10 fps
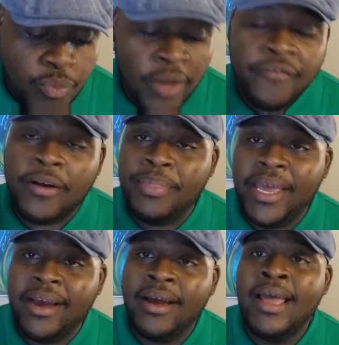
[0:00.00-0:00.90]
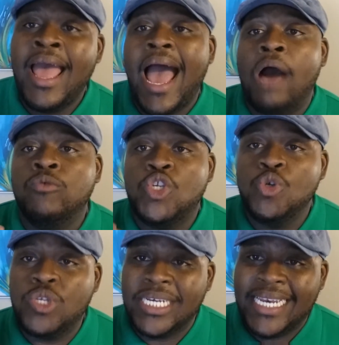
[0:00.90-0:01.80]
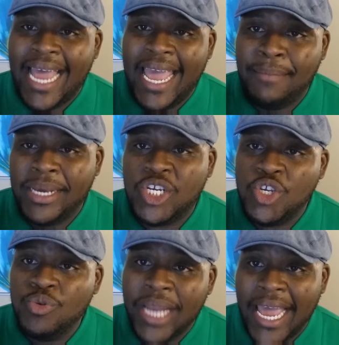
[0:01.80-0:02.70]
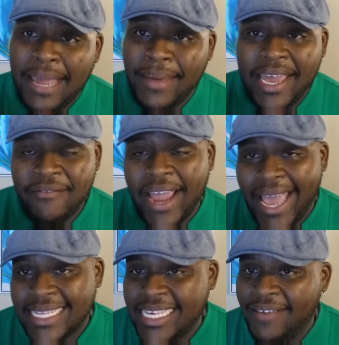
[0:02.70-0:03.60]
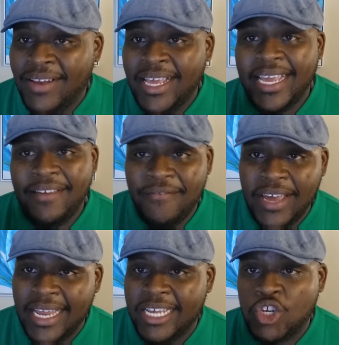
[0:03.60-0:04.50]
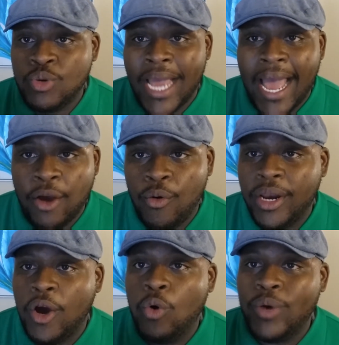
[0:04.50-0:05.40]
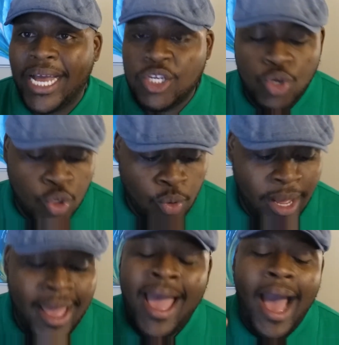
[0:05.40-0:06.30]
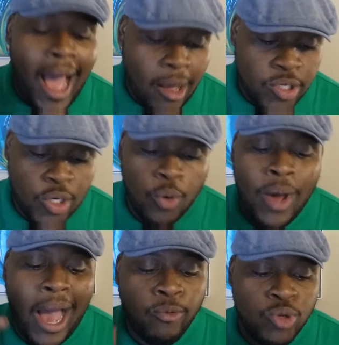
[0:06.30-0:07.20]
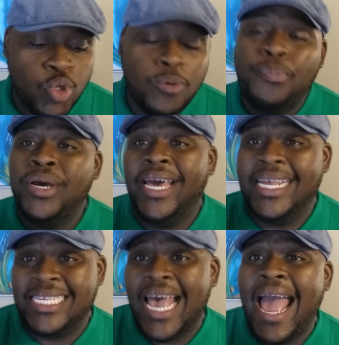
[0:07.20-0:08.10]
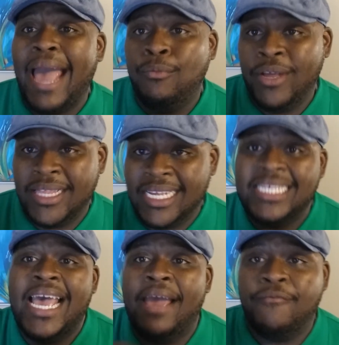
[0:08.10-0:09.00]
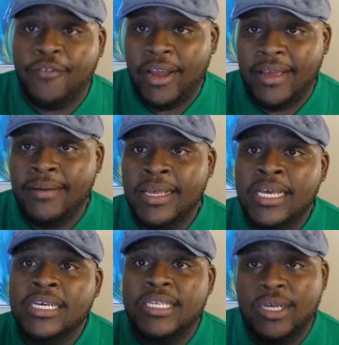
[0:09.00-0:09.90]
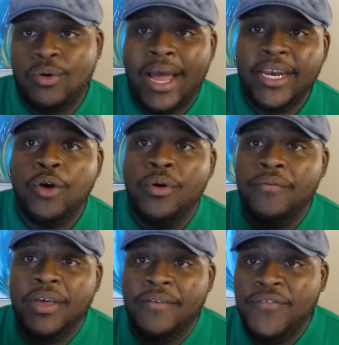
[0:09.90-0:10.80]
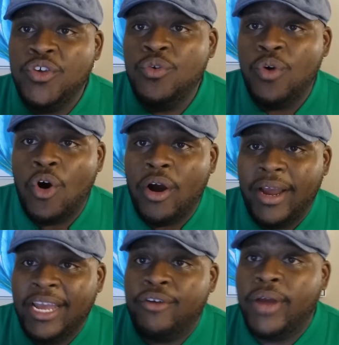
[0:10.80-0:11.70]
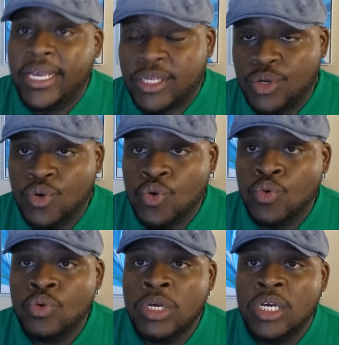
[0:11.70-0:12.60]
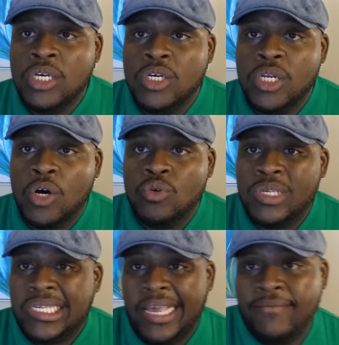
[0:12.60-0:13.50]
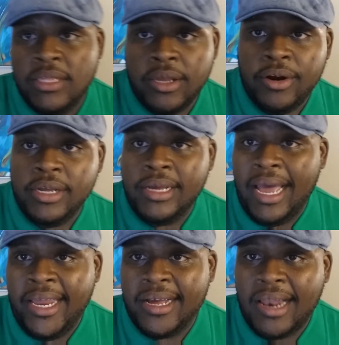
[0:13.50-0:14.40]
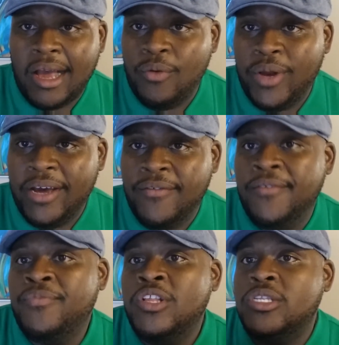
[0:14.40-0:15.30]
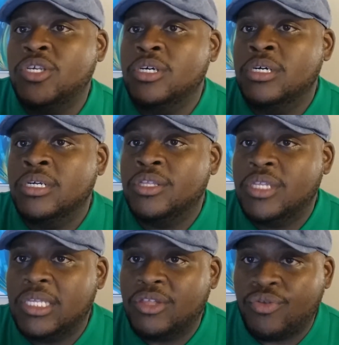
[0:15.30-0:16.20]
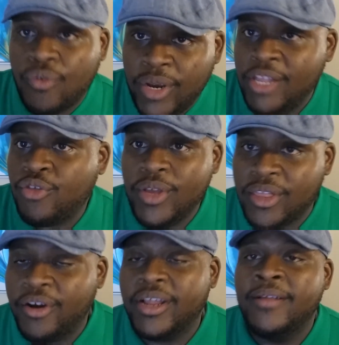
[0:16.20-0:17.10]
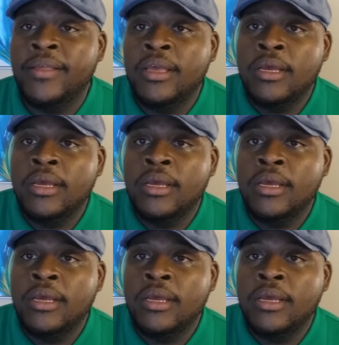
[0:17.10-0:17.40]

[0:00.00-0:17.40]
from there, I want you to make sure you name every activity, event that you got going on, got you doing. Also, I want you to put a time with it, a time frame. So I know if you are in grade school, 7:30, 8 o'clock or whatever to 3:30.